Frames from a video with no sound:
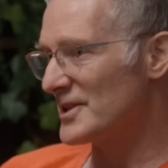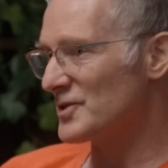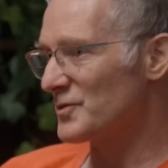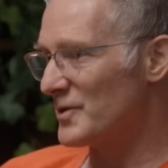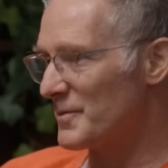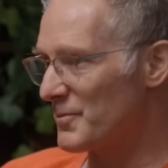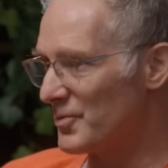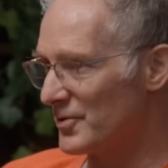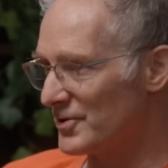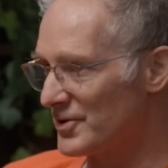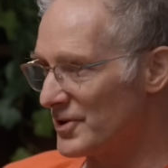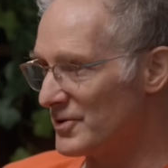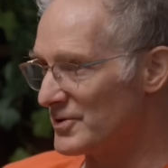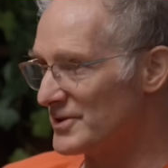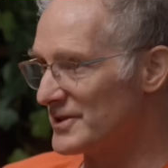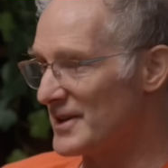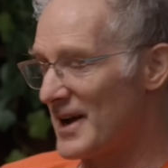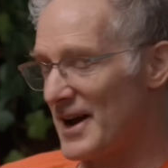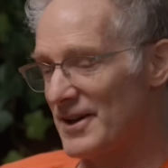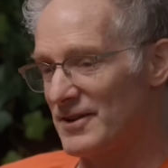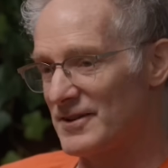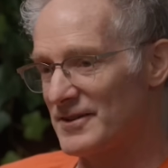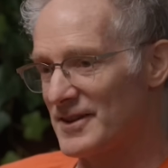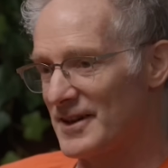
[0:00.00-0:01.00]
things were produced.
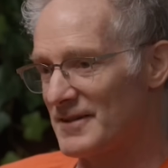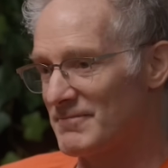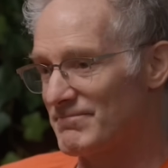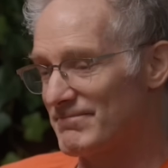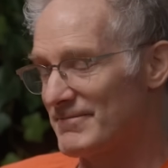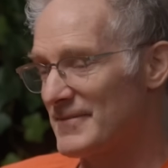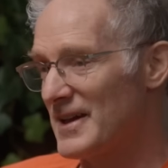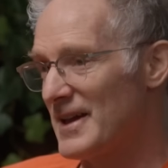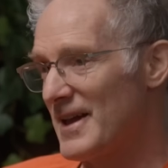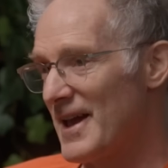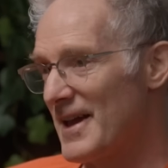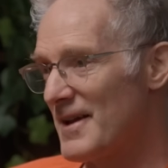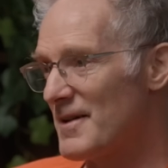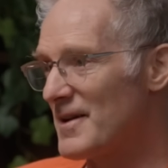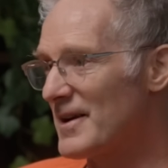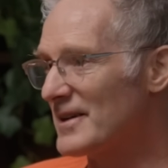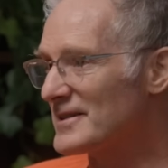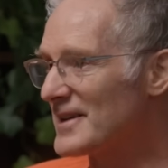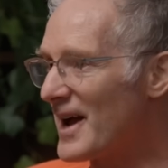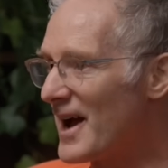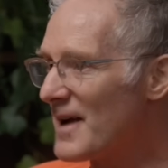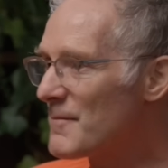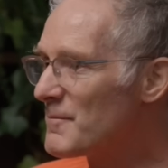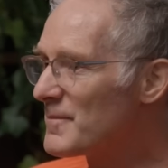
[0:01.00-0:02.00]
I don't think,
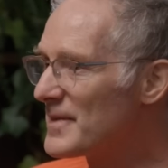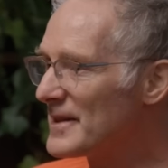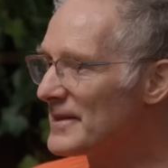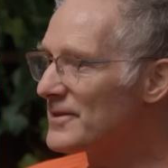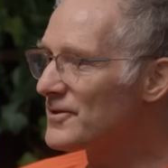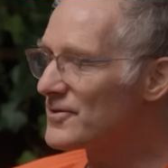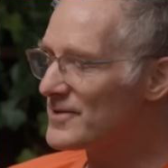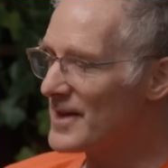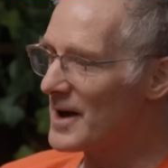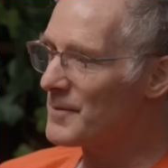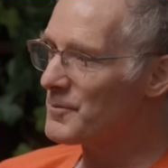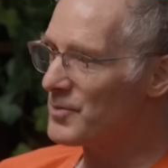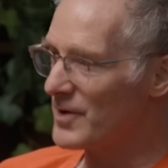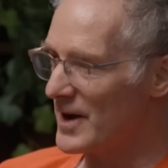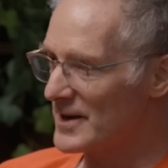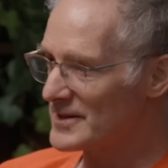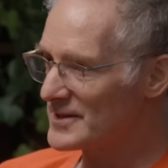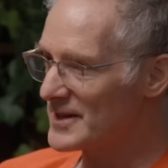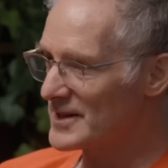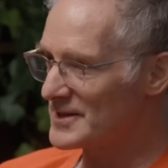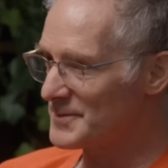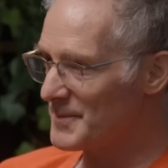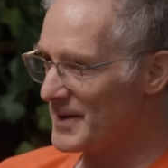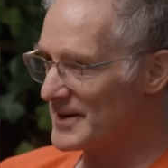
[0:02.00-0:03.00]
because I've been through that
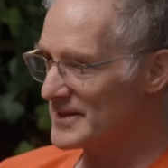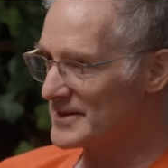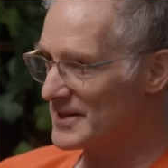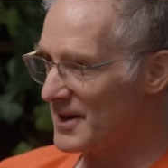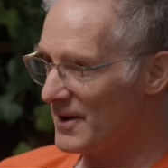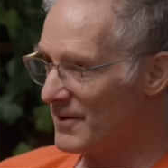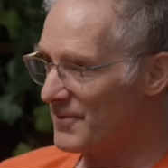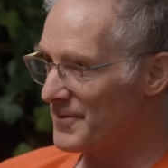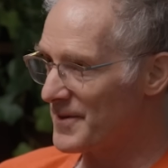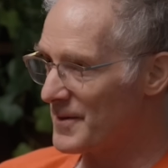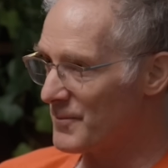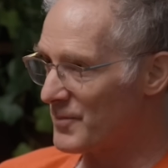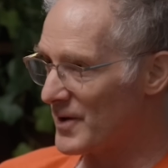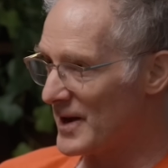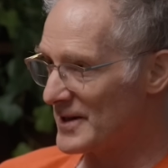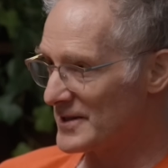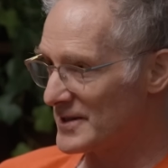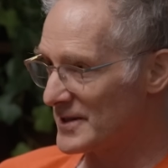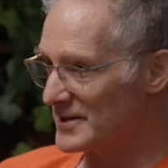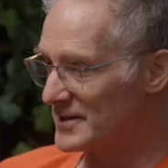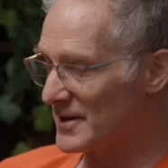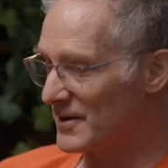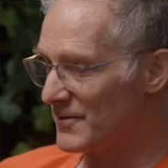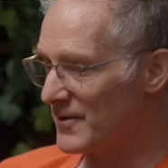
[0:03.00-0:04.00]
process myself, the
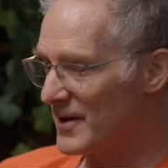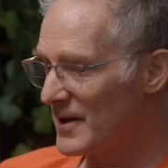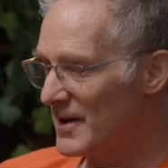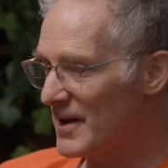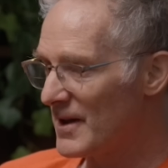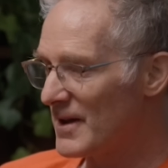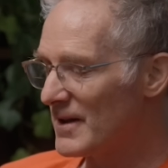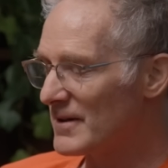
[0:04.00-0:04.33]
process of